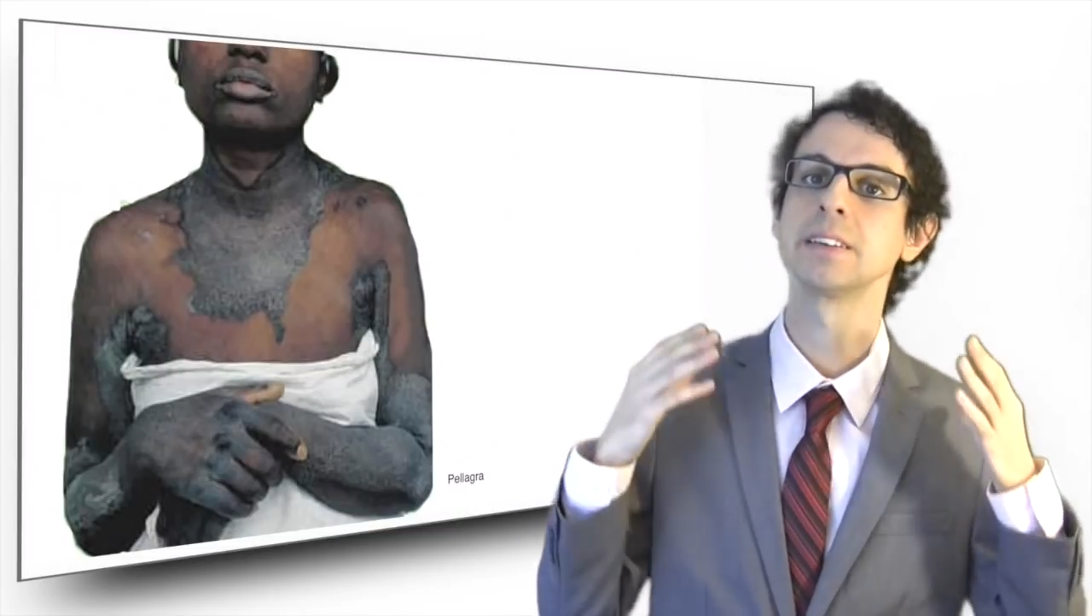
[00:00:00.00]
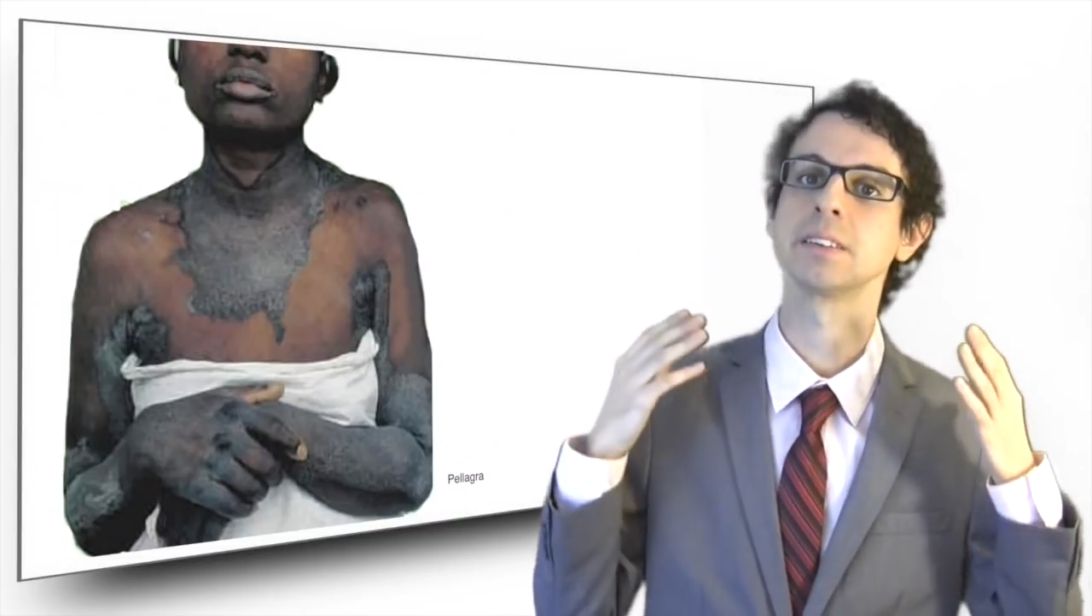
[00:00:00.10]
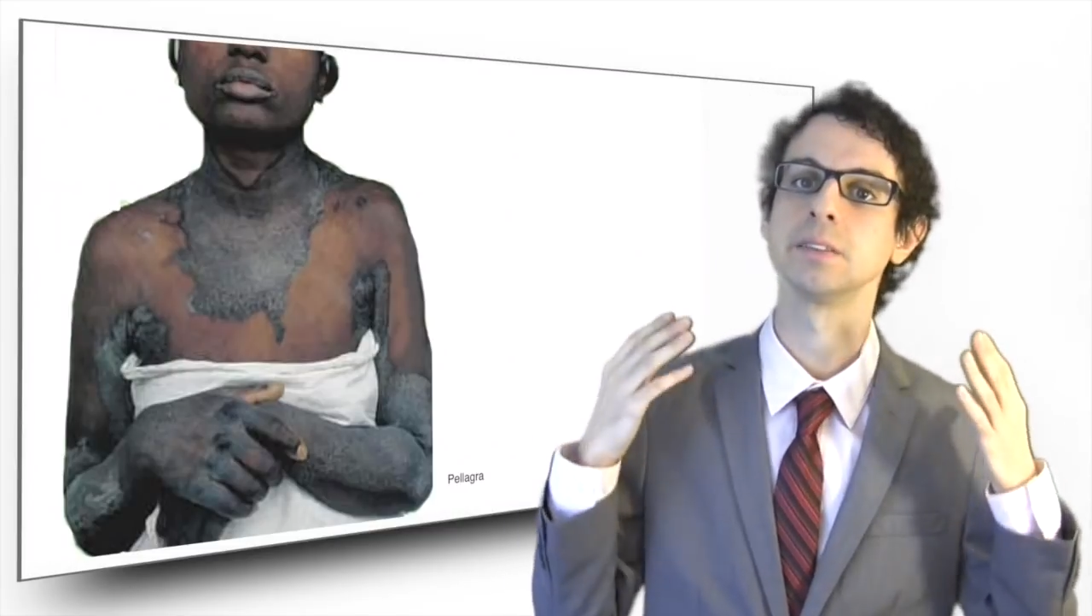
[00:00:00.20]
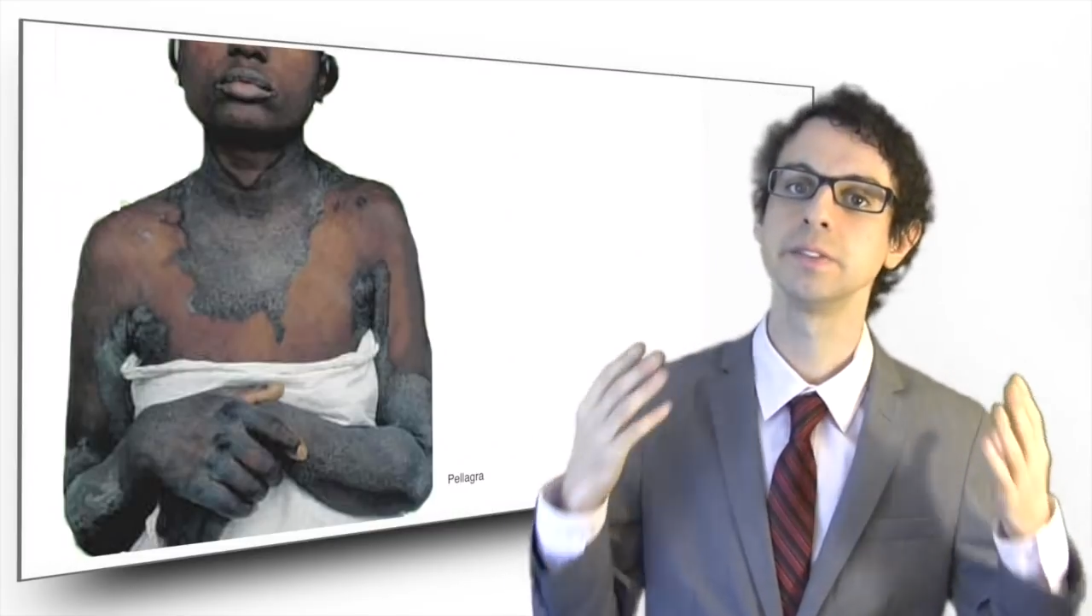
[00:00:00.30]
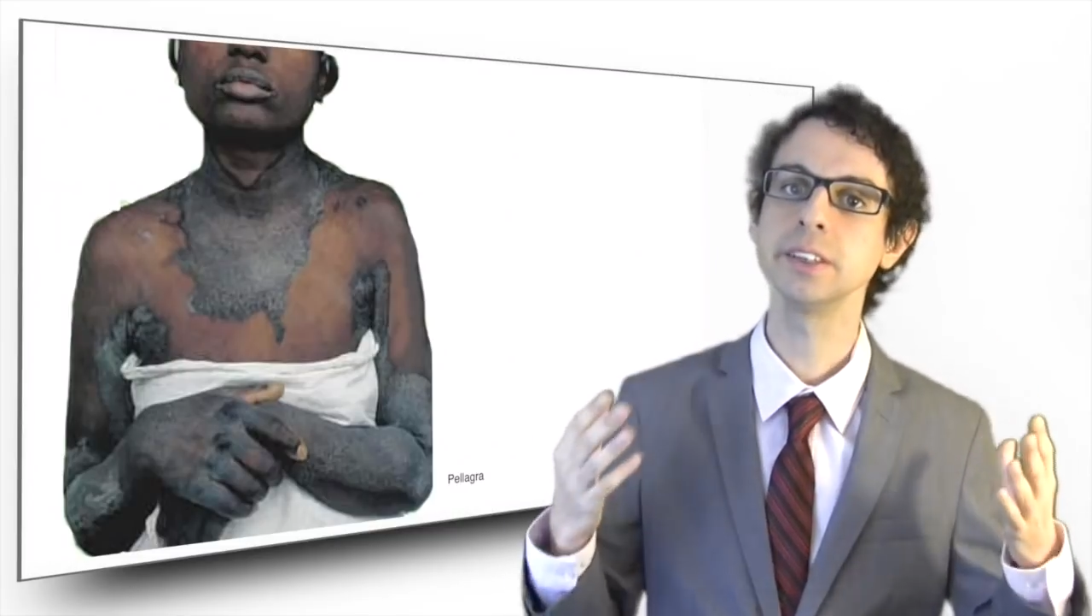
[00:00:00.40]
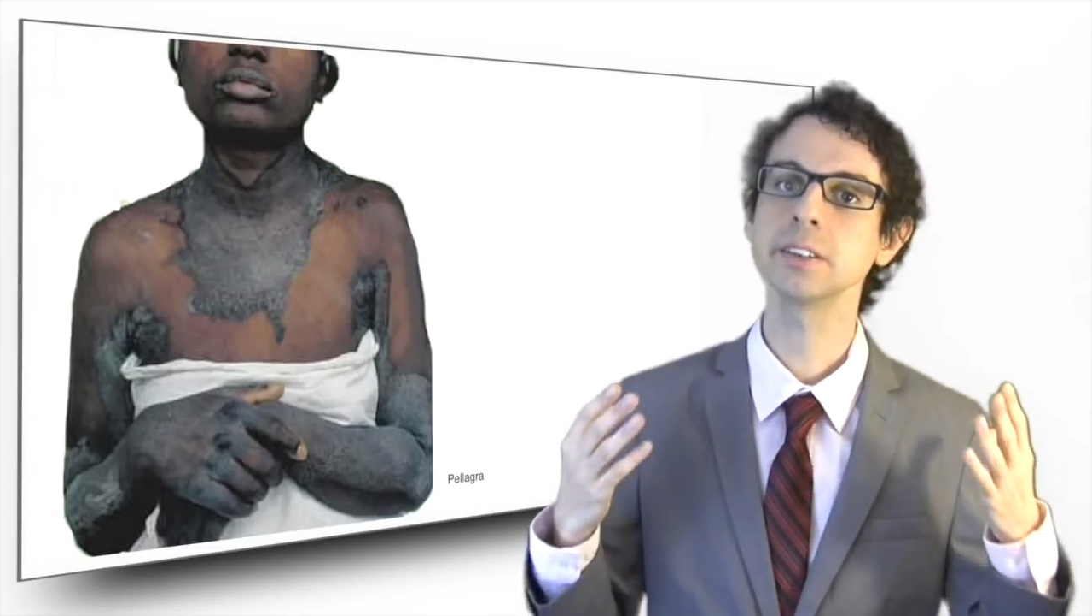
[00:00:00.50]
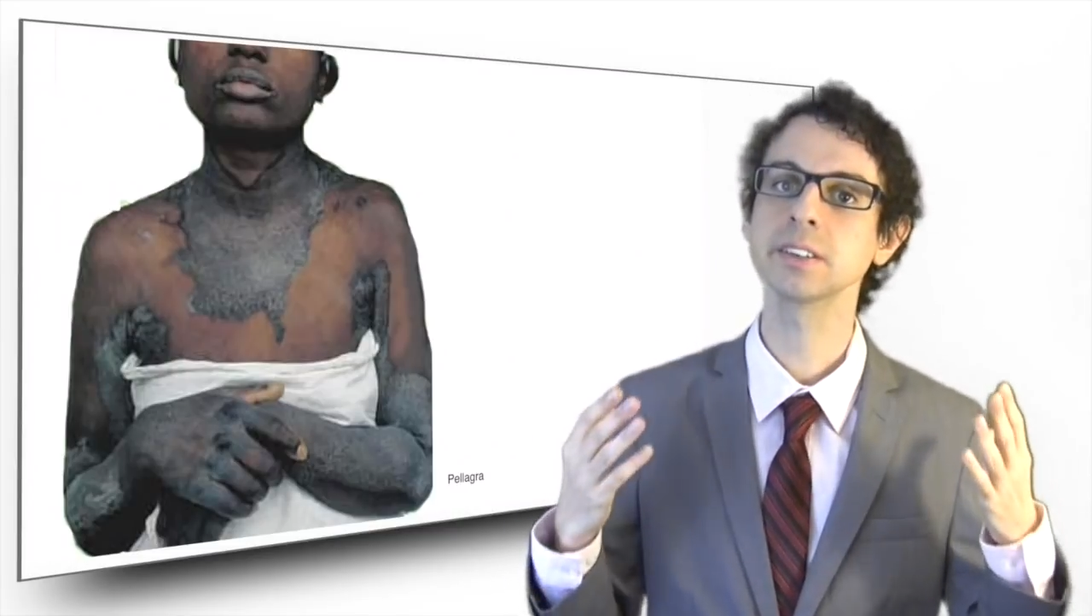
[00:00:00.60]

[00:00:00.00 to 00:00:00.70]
severe